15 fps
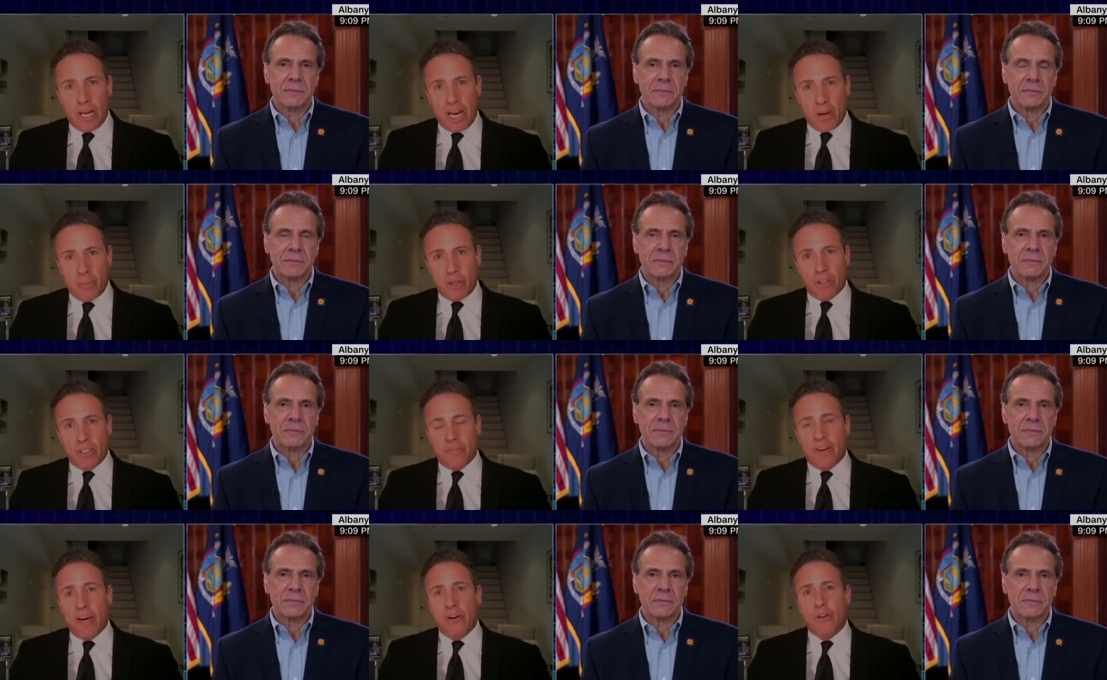Speaker 1: now
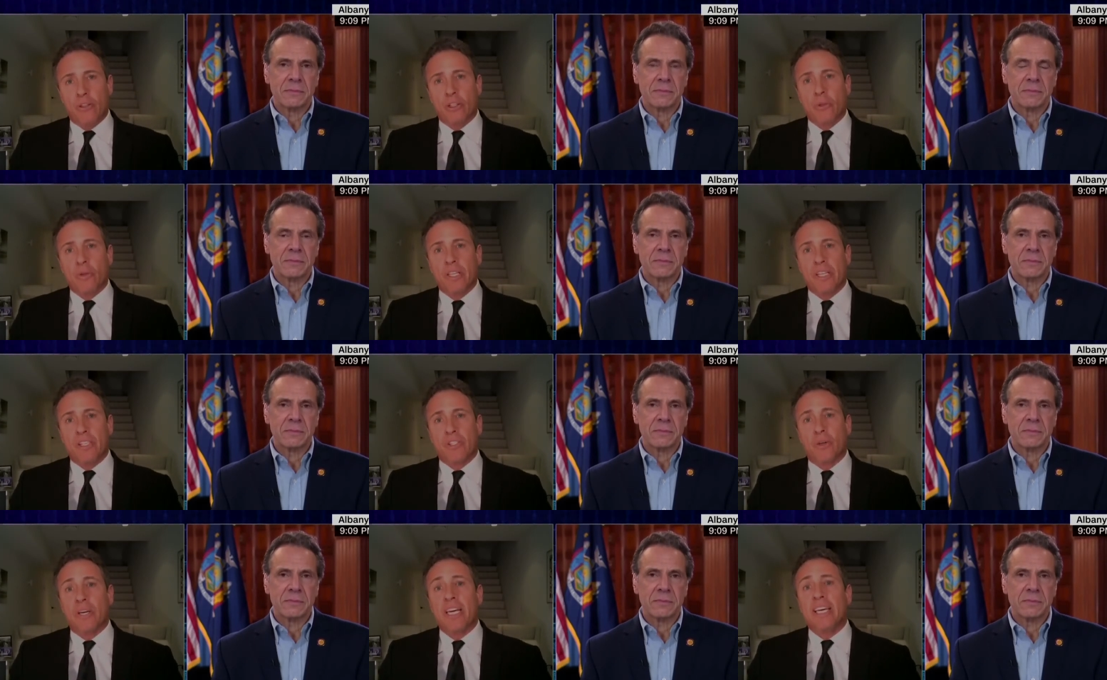because of how you're doing
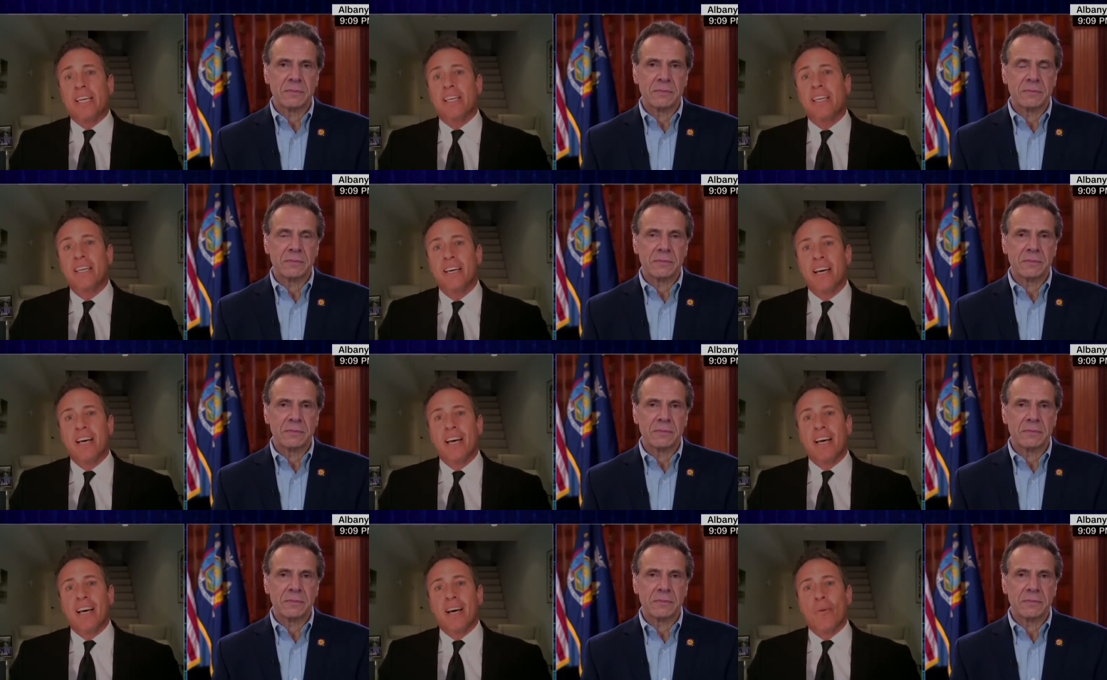this. So he
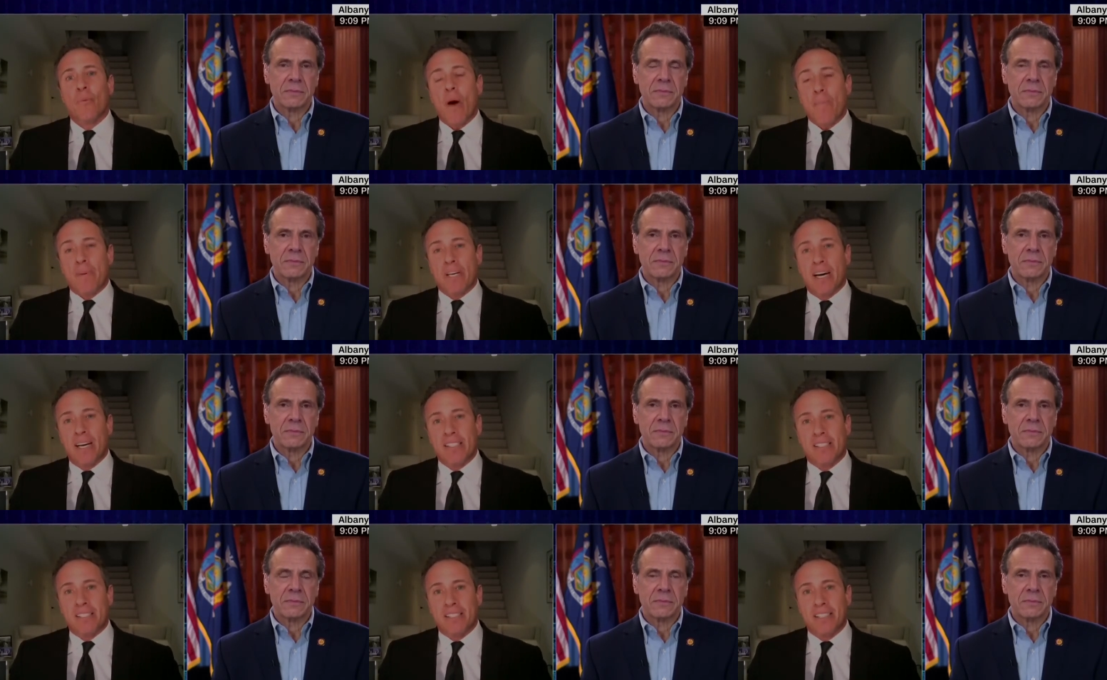
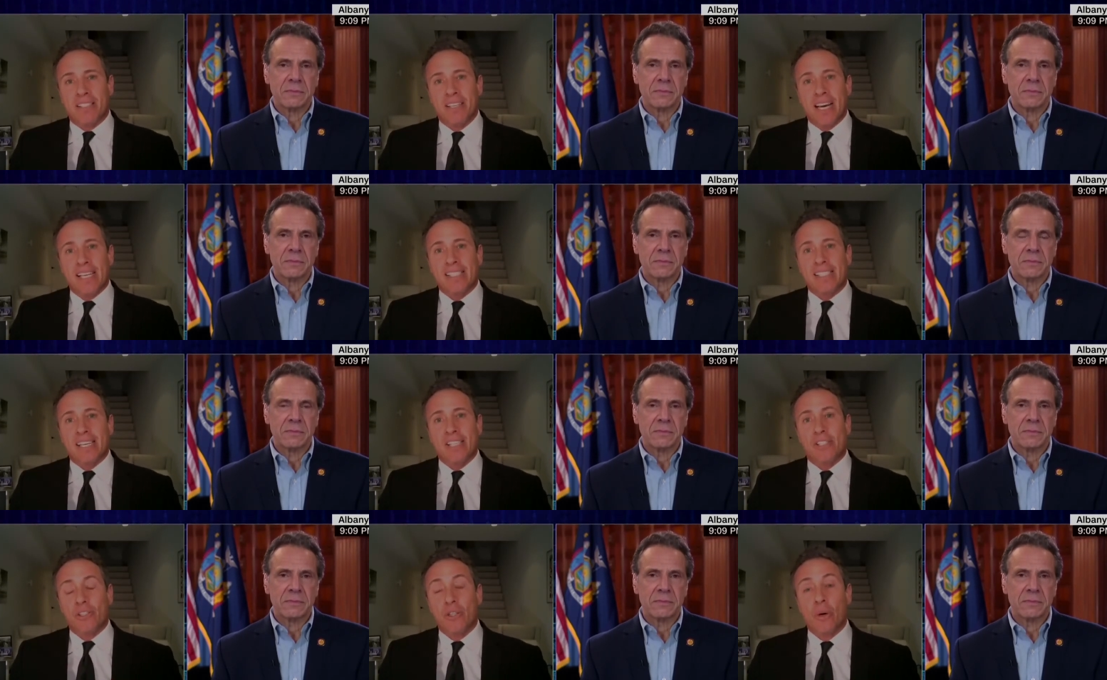weaponizes it and
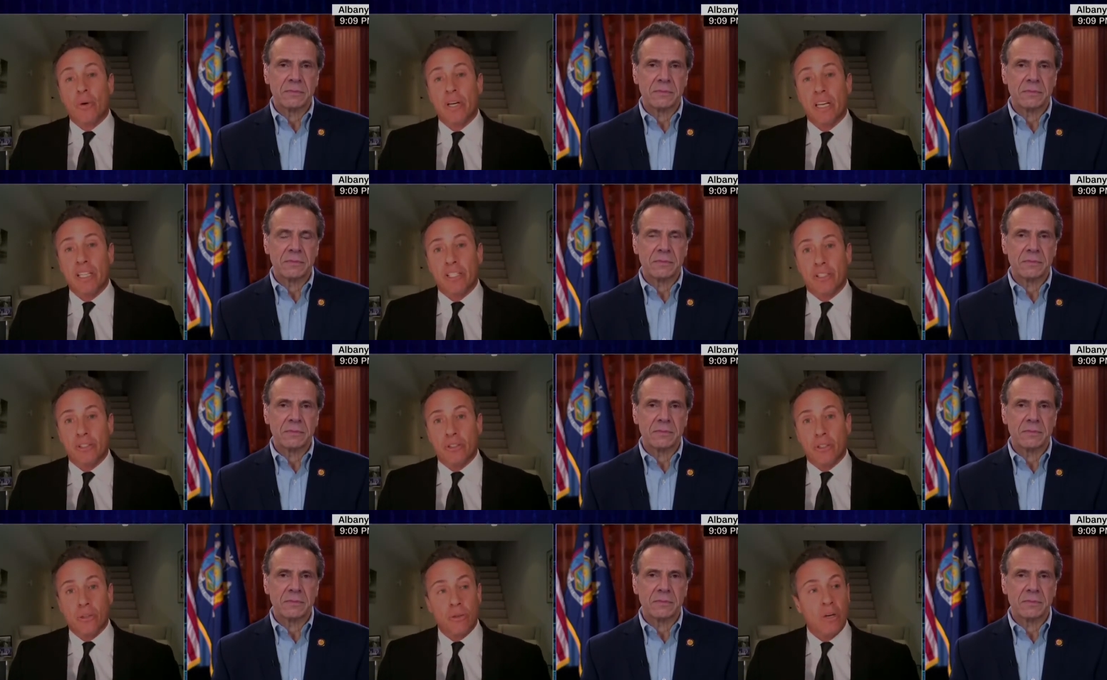says, you know what he
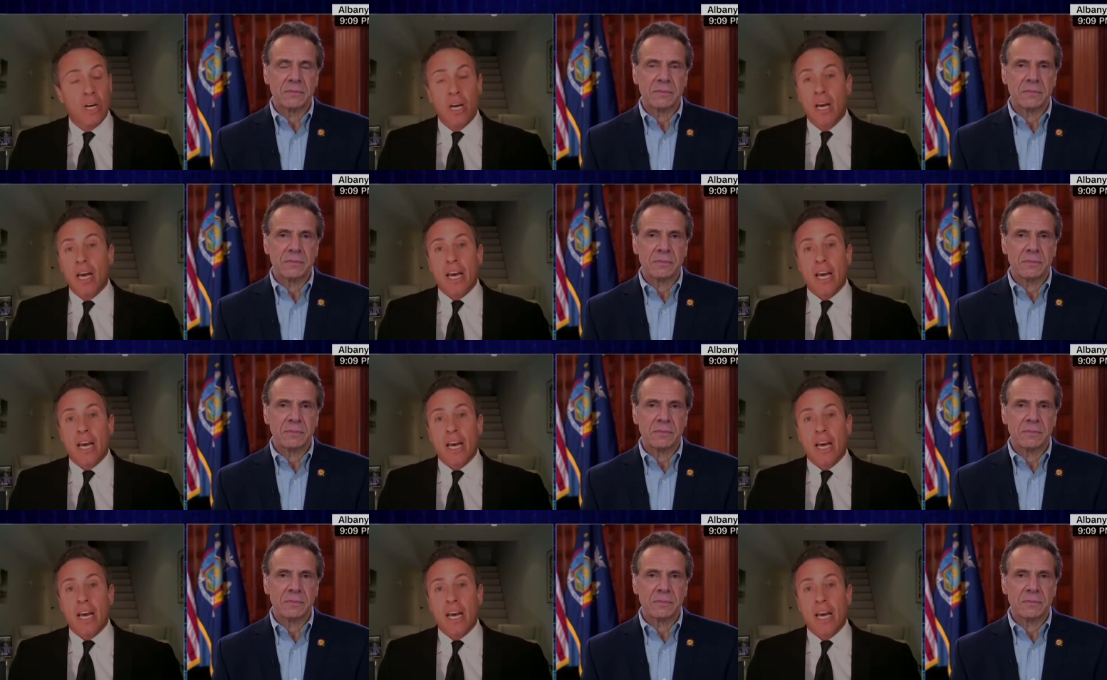should do?